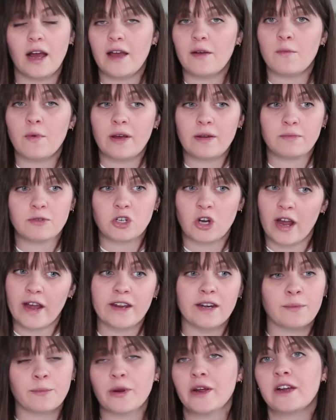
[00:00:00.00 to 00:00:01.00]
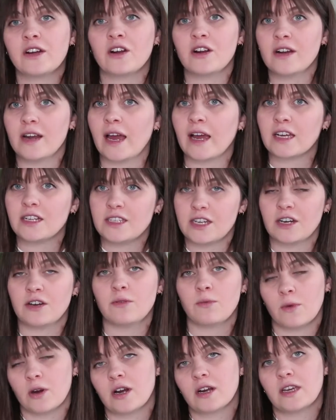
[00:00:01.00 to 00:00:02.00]
And when trying to break her neck
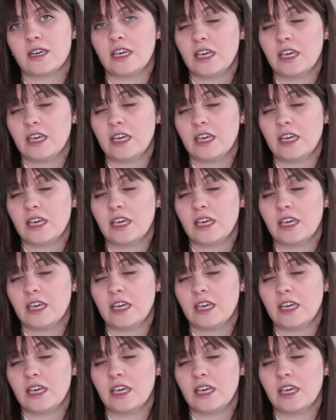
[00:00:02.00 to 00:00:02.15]
didn't work,